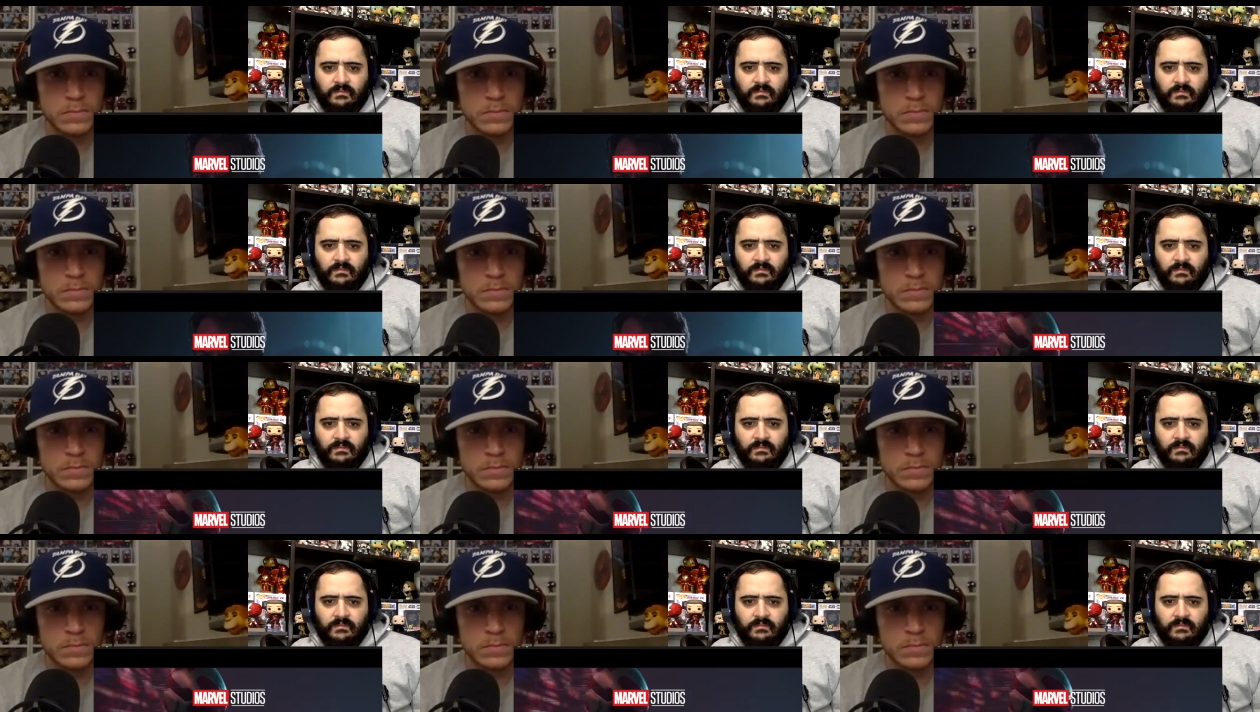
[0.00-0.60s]

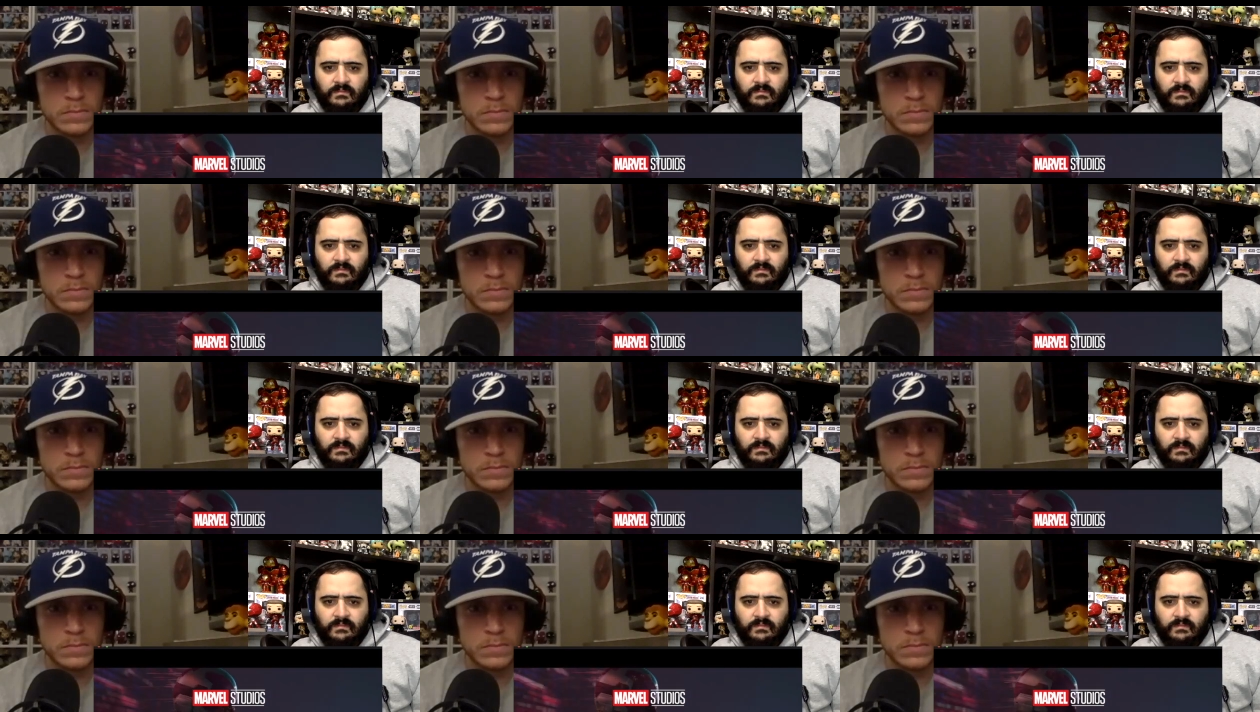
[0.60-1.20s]

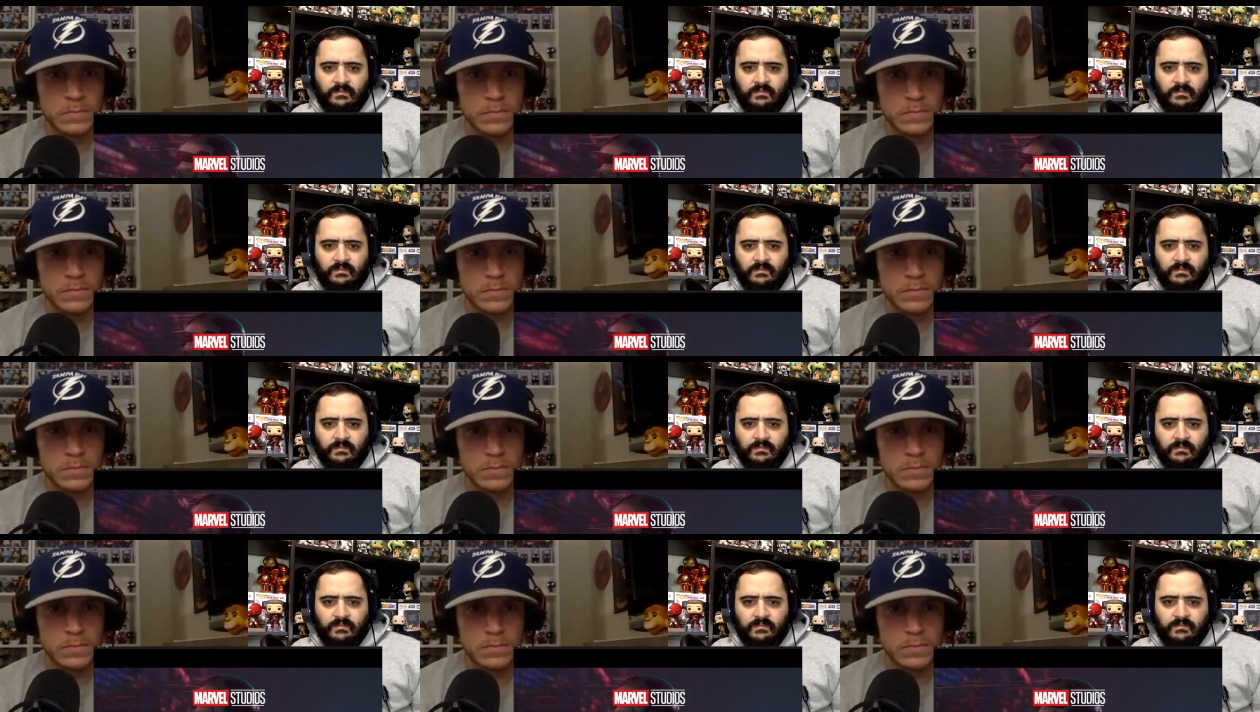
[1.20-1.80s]

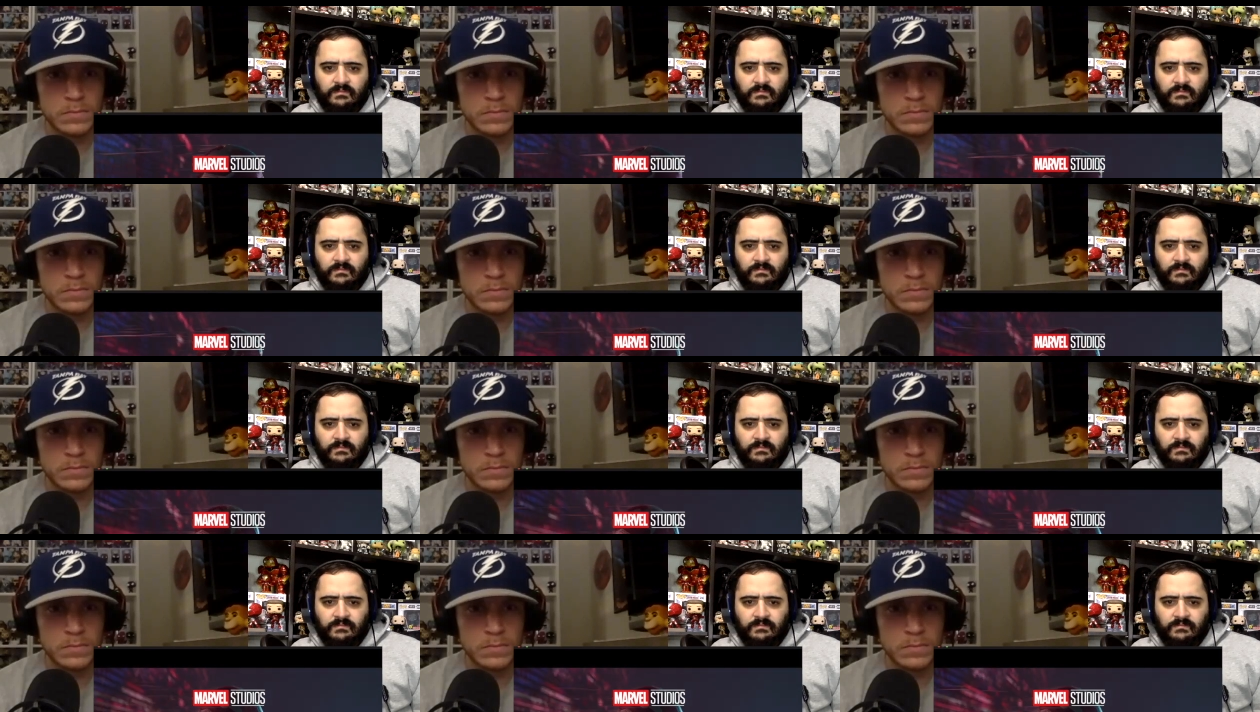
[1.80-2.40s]

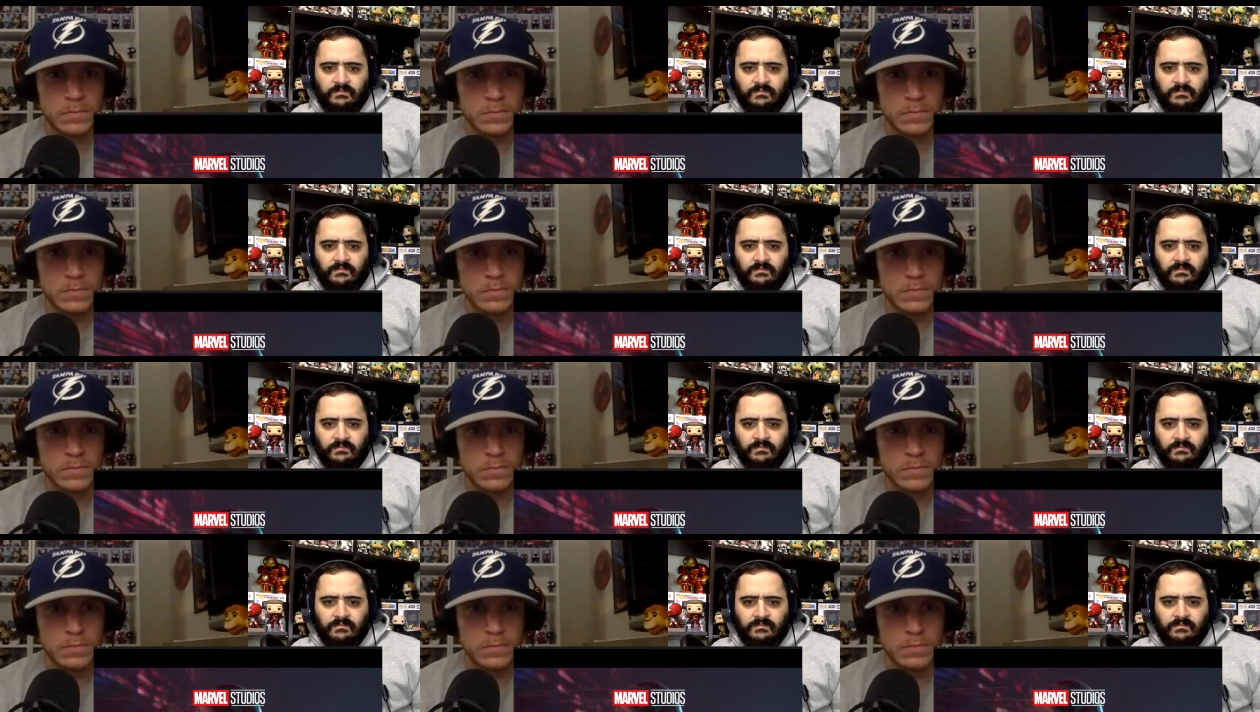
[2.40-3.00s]

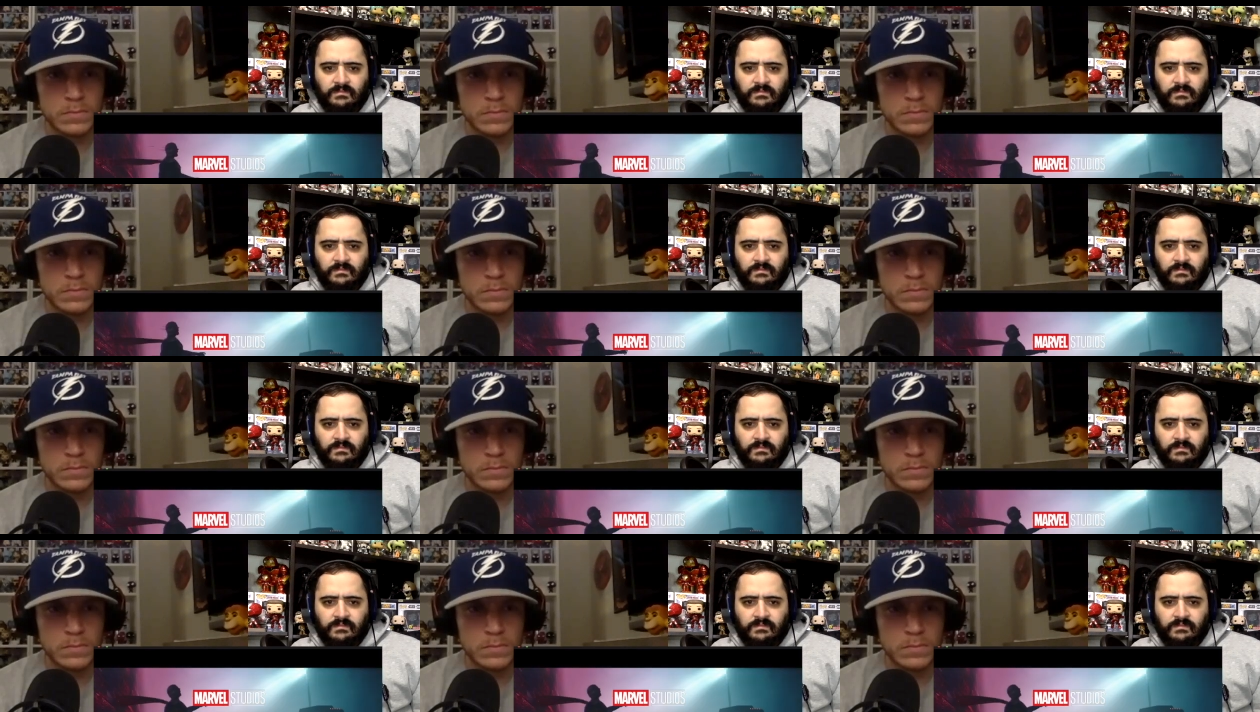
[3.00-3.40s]
(no one is talking)